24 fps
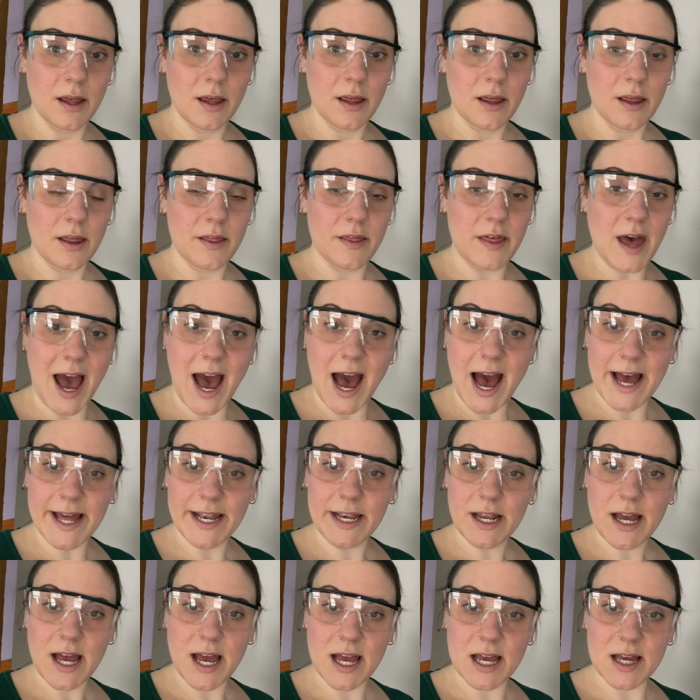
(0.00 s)

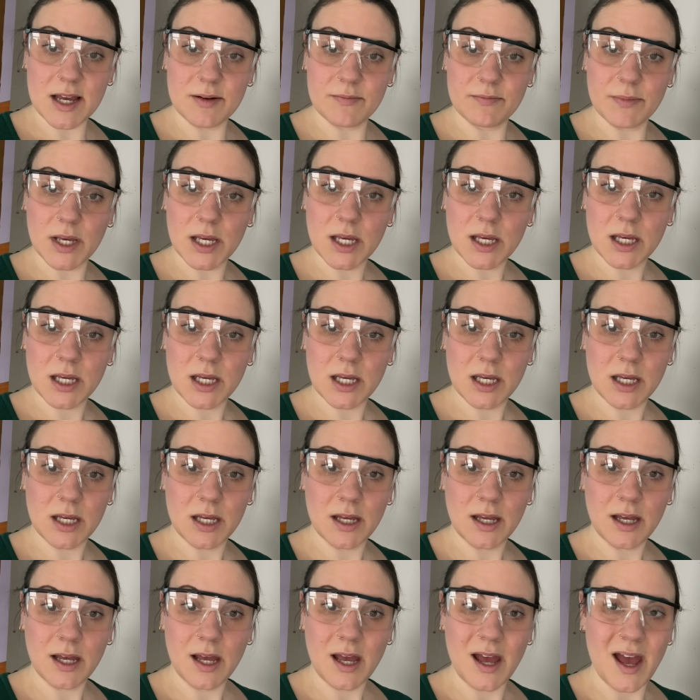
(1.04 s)
that, I
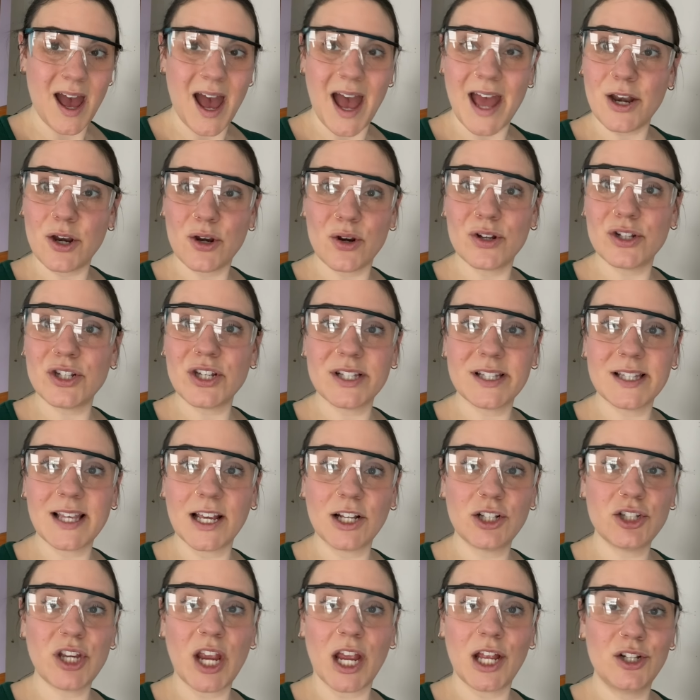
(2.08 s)
don't know, it just
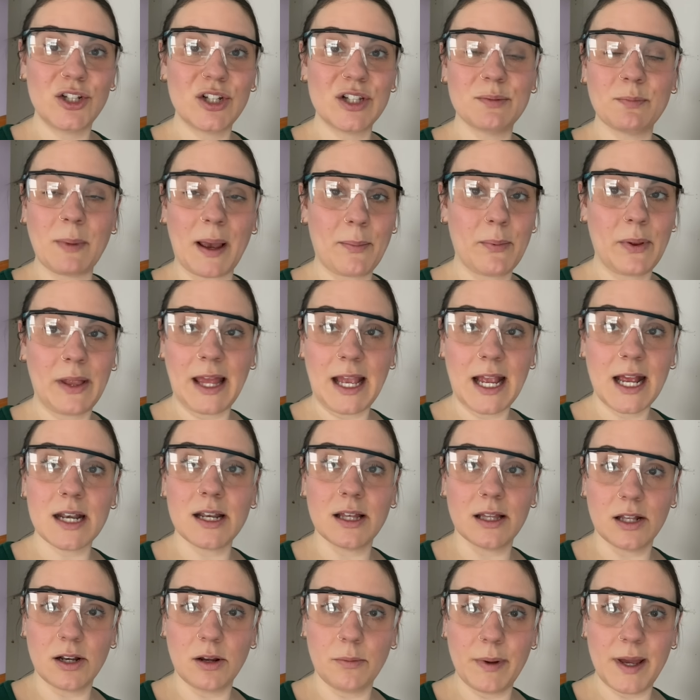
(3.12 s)
like changes my plan a
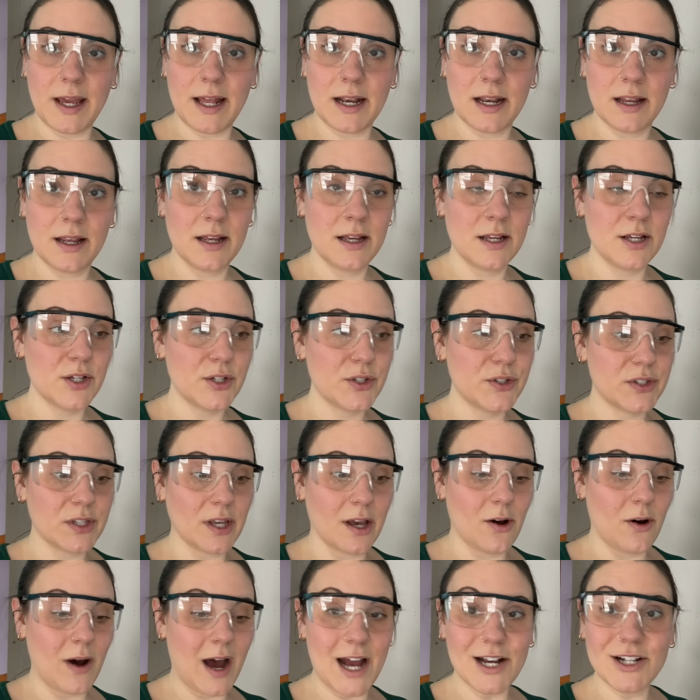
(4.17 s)
little bit.
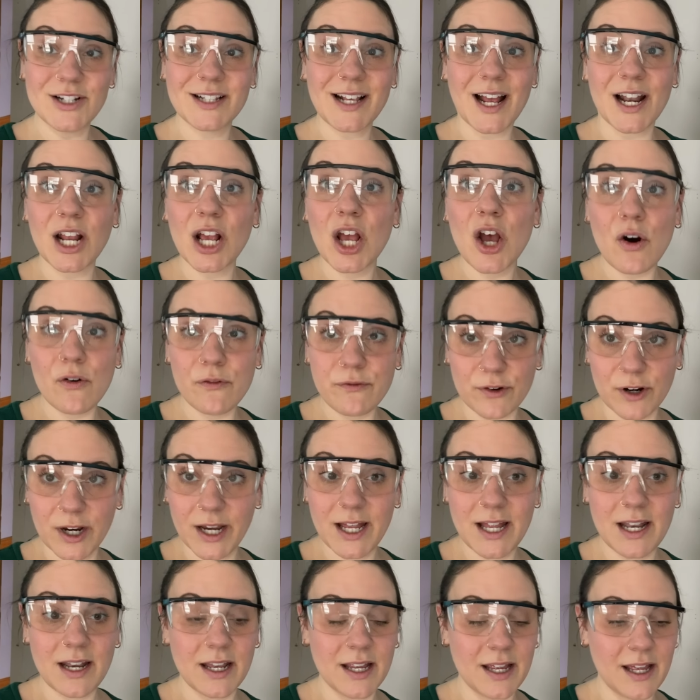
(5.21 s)
So I just got to go for
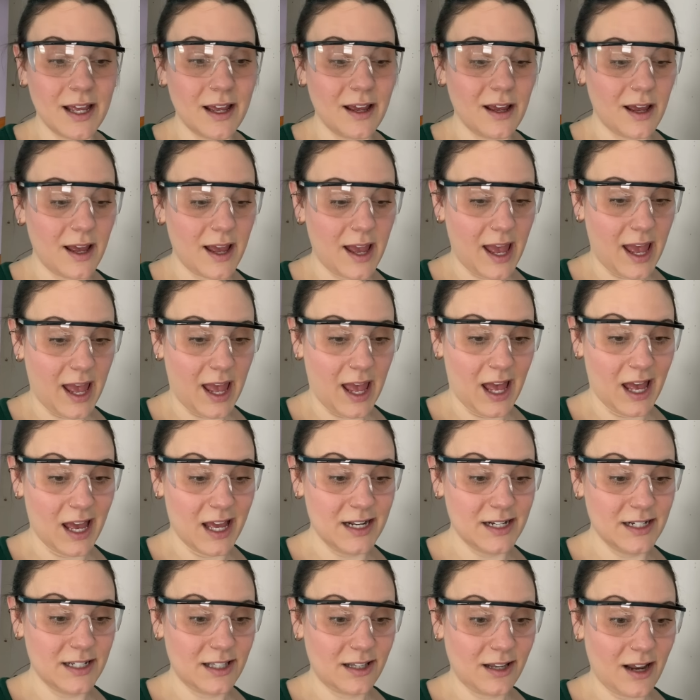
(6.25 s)
it.
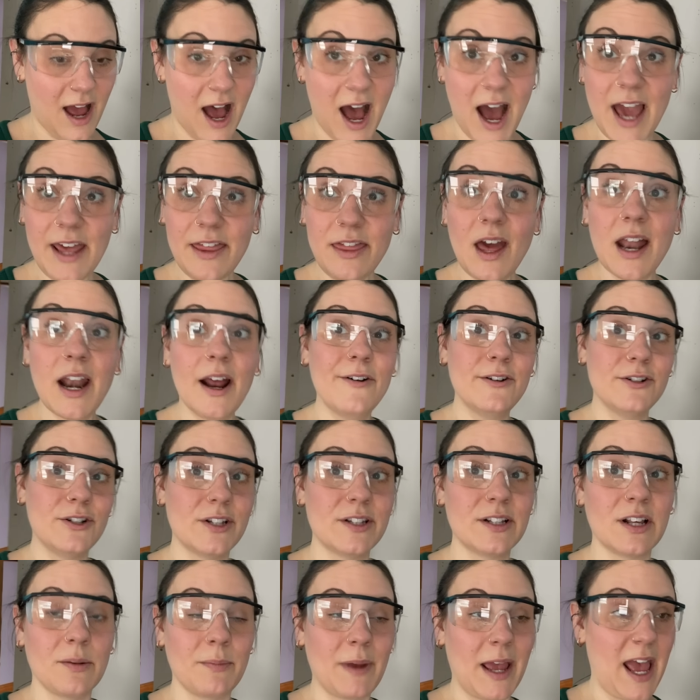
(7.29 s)
And I thought I was
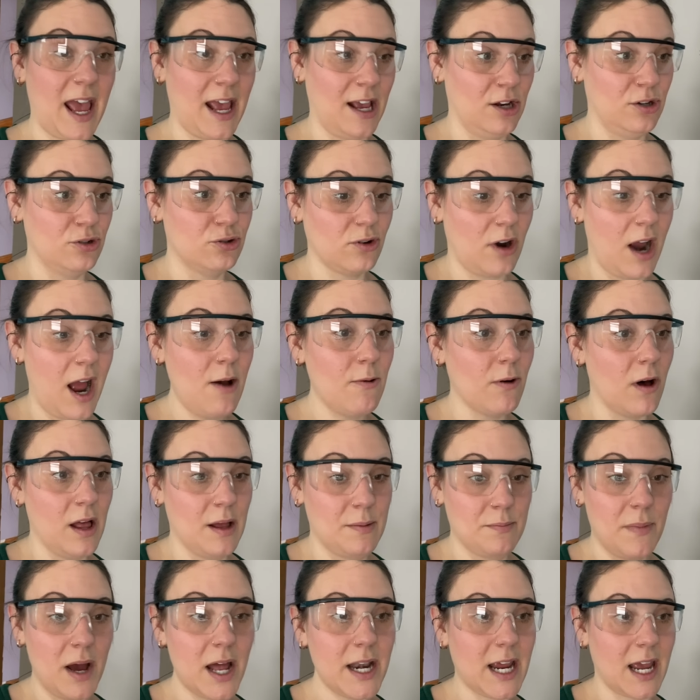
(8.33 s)
just gonna be hanging drywall
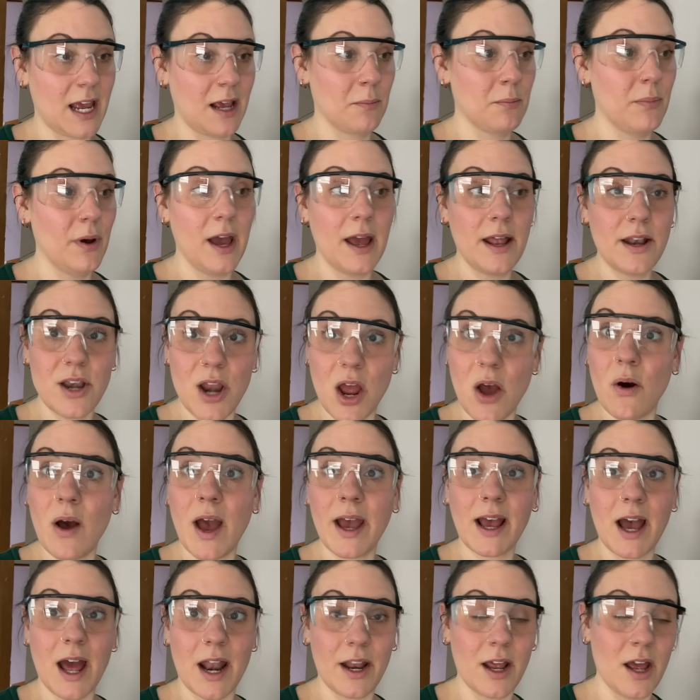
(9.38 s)
and mudding, but no, I
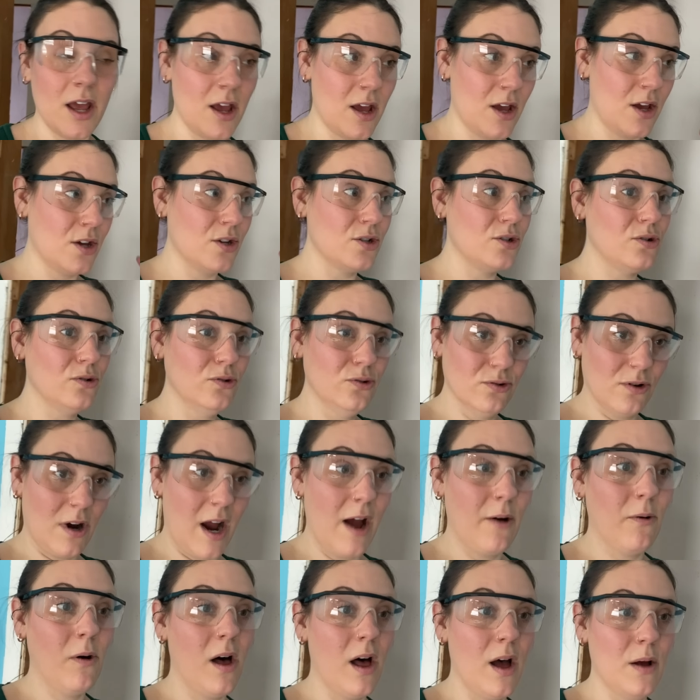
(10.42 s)
gotta do
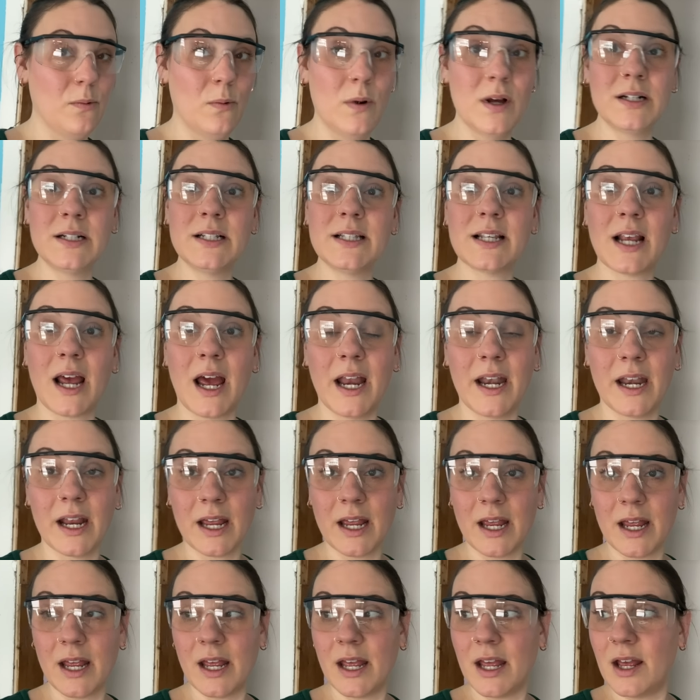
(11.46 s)
drywall on one side,
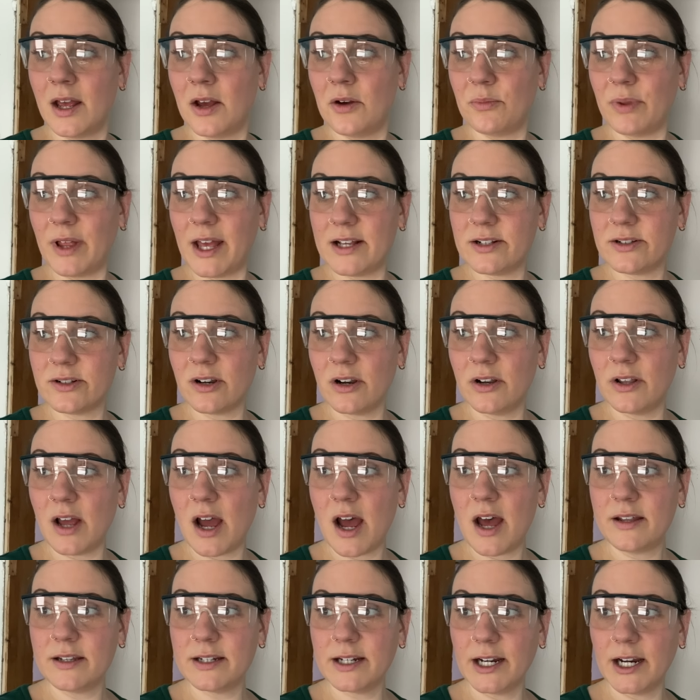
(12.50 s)
plaster on the
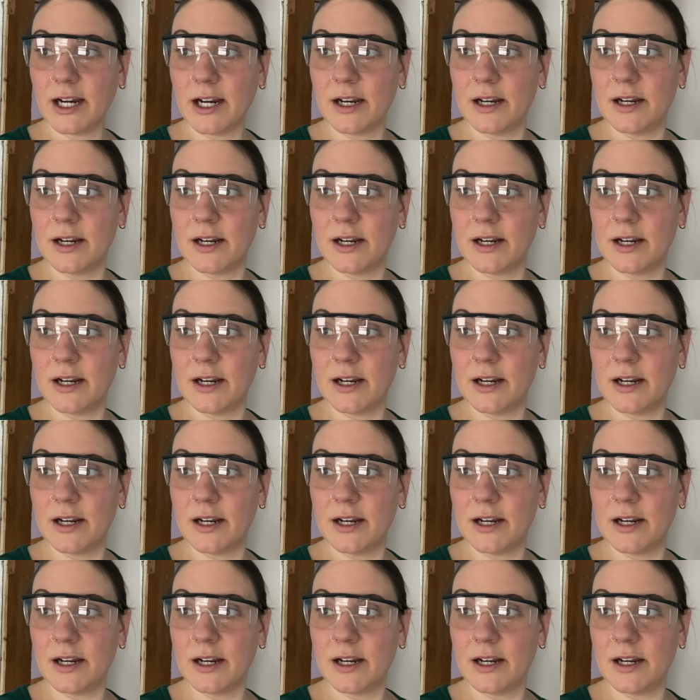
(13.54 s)
other.